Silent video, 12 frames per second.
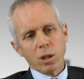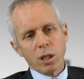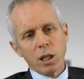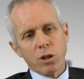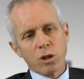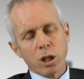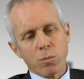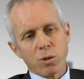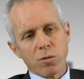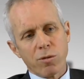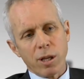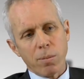in terms
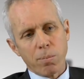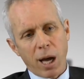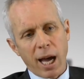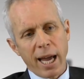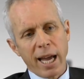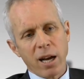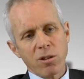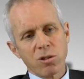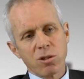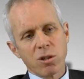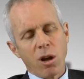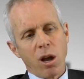of the
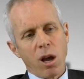payouts,